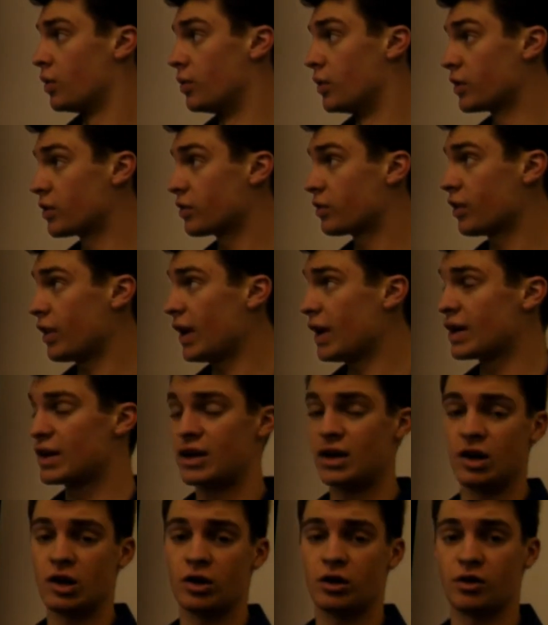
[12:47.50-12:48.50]
This slide
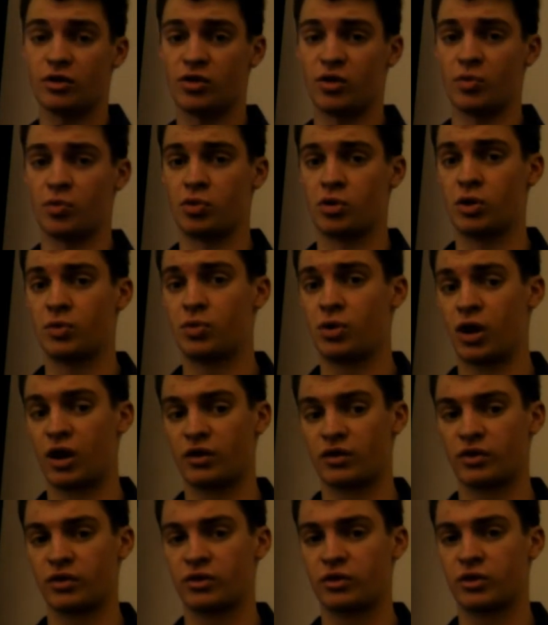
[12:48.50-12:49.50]
here is the
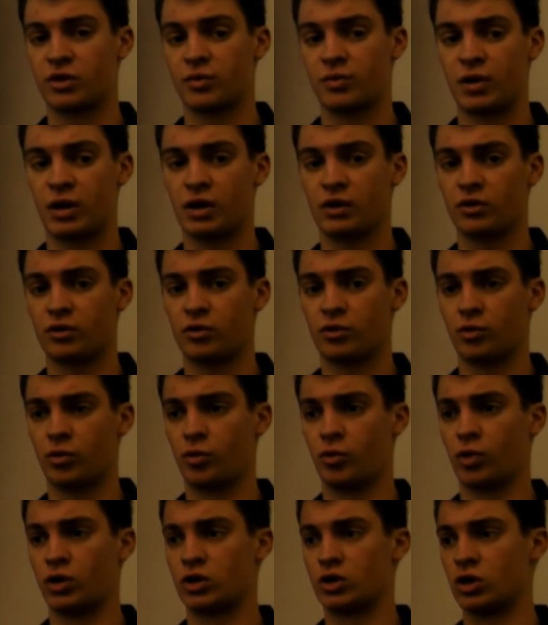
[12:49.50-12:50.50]
preprocessor commands,
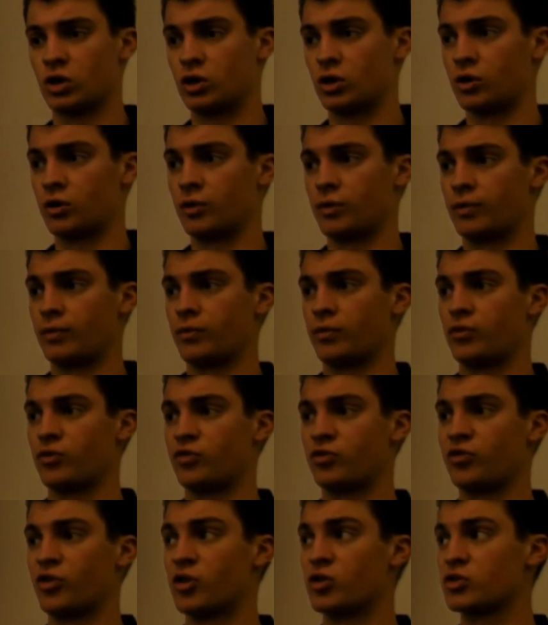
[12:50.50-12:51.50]
which are
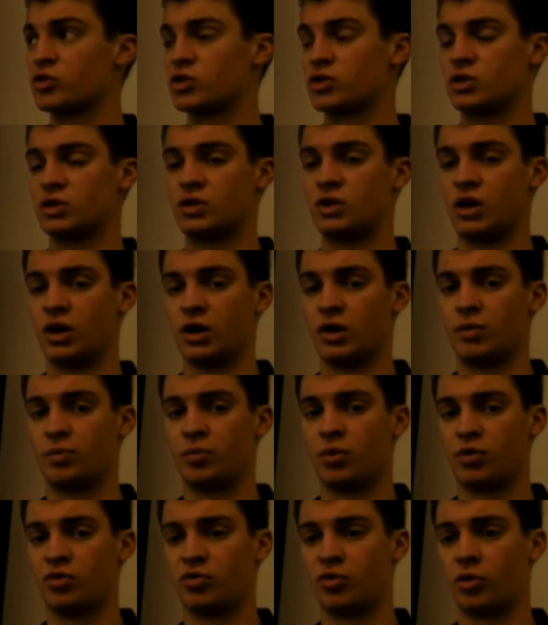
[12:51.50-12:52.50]
first done
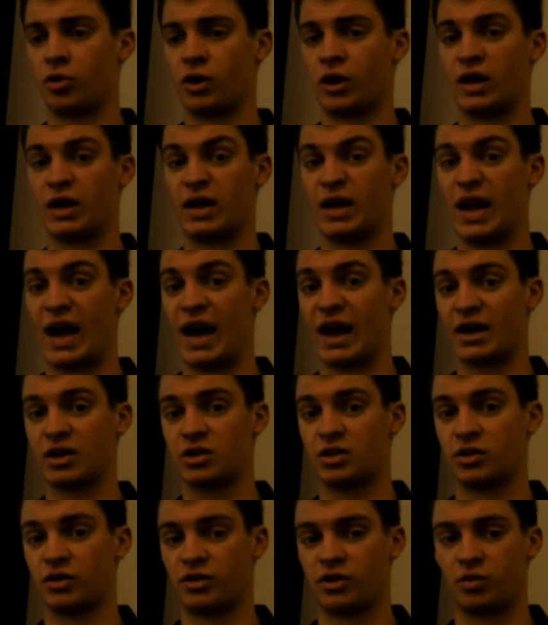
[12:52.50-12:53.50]
before any
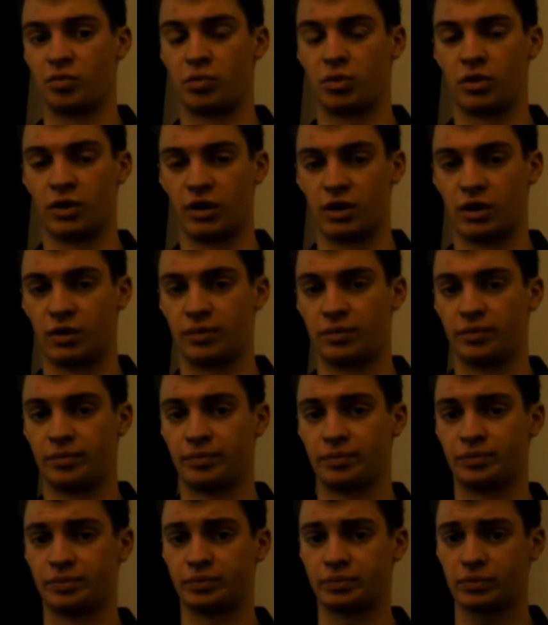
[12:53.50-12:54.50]
action is completed
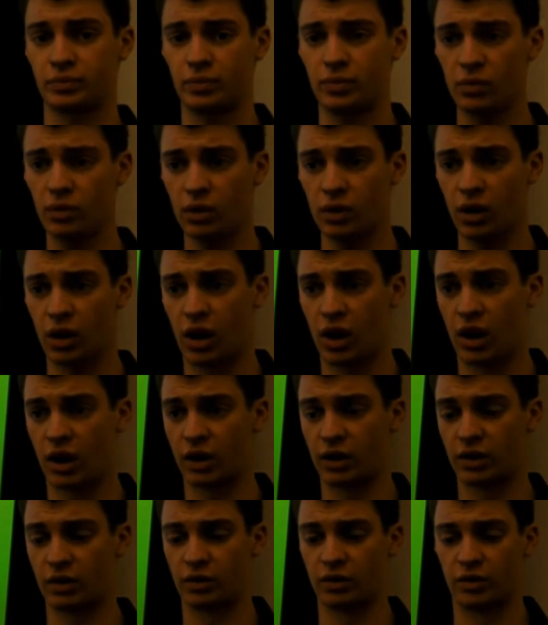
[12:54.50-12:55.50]

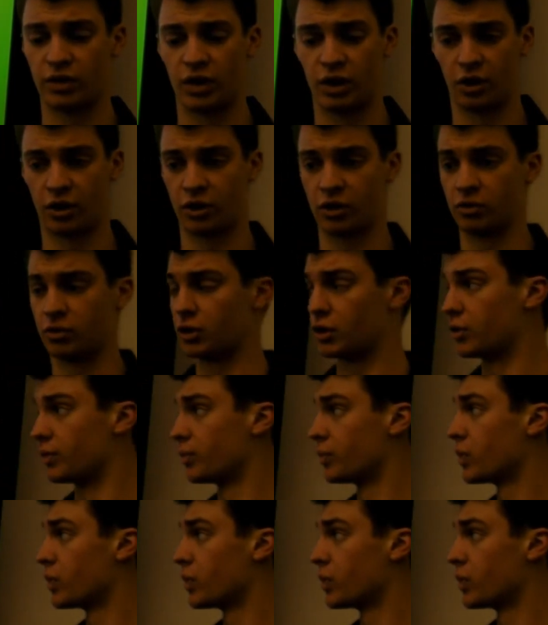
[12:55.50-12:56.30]
on the Arduino.